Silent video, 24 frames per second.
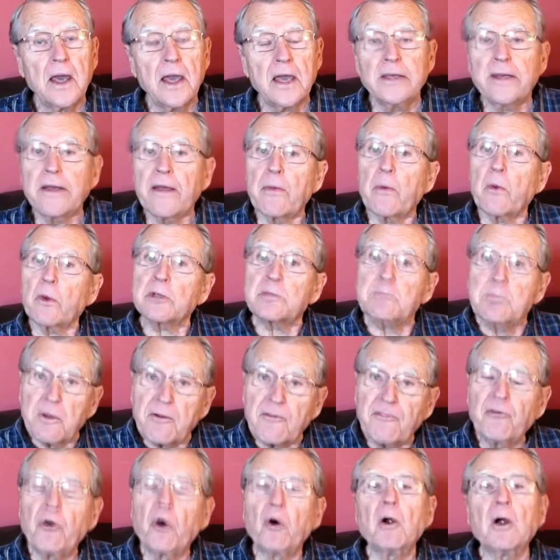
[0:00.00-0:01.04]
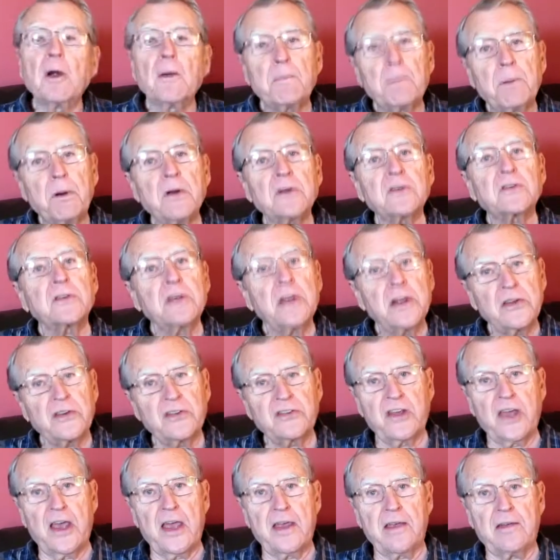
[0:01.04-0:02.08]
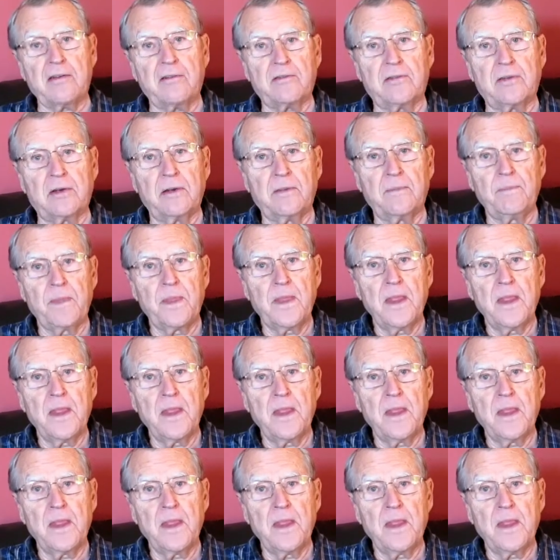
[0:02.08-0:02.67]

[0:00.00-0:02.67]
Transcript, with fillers: In other words, before a person is saved,